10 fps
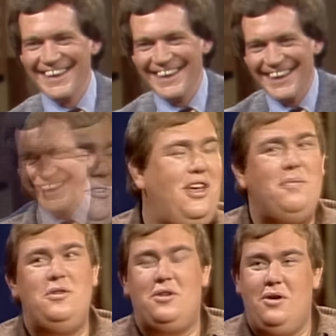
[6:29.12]
It's the
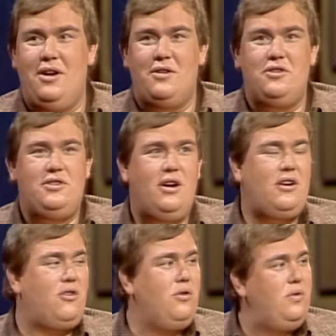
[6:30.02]
Edmonton Oilers. Our
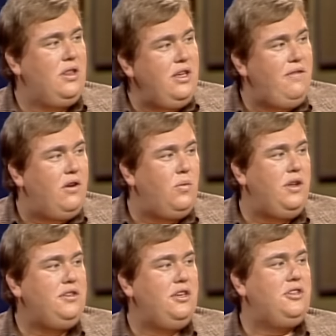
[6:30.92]
crew would leave on
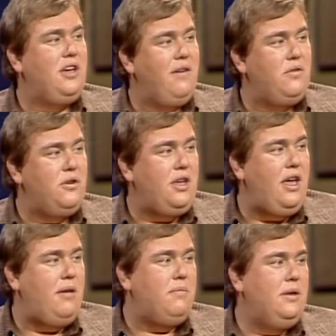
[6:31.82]
Wednesdays to cover their
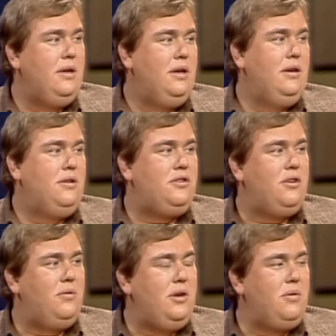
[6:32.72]
game. Oh, yeah.
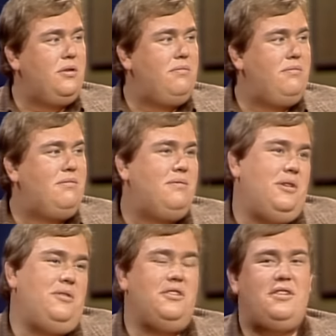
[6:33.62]
So we
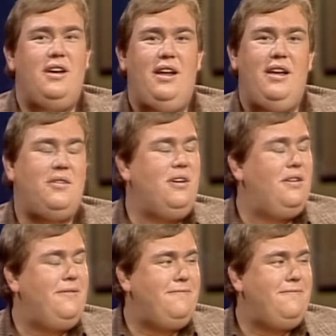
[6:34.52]
would just kind of hang around.